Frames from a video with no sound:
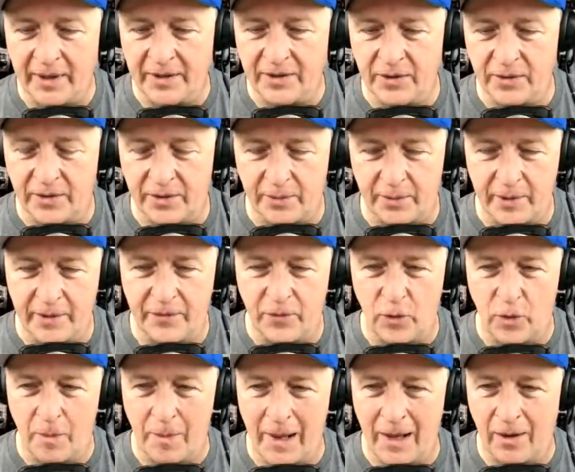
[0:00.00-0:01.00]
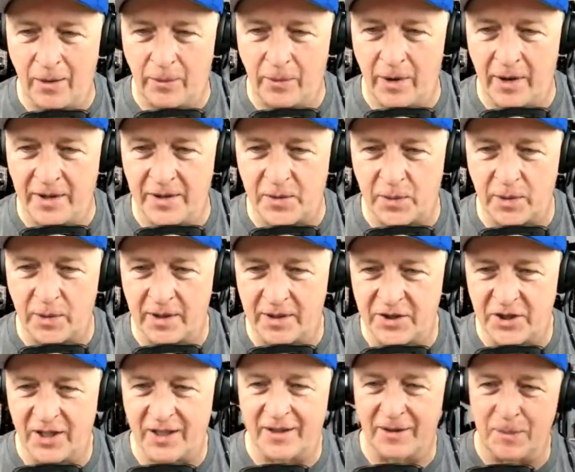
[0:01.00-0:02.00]
3-4 mile runs. We're going to
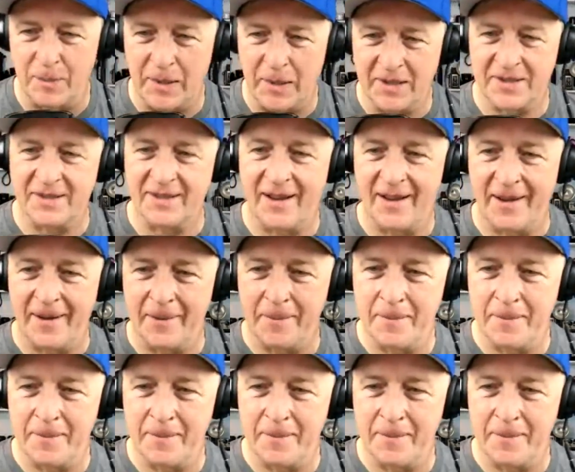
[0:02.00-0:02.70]
check everybody's time.